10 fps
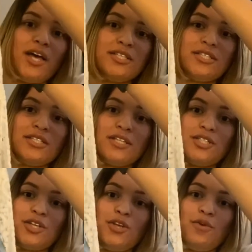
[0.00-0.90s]
So it's just
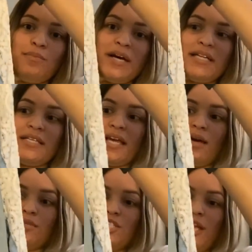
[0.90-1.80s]
a cute button
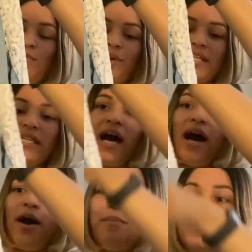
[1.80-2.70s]
down chambray
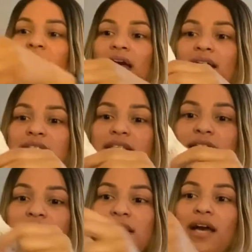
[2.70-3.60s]
top. It has
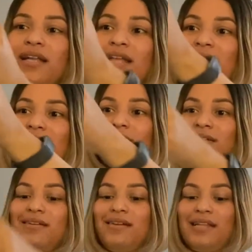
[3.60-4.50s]
these kind of like
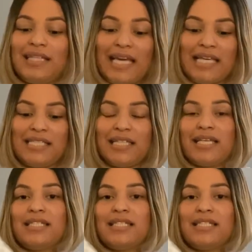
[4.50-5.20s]
lace like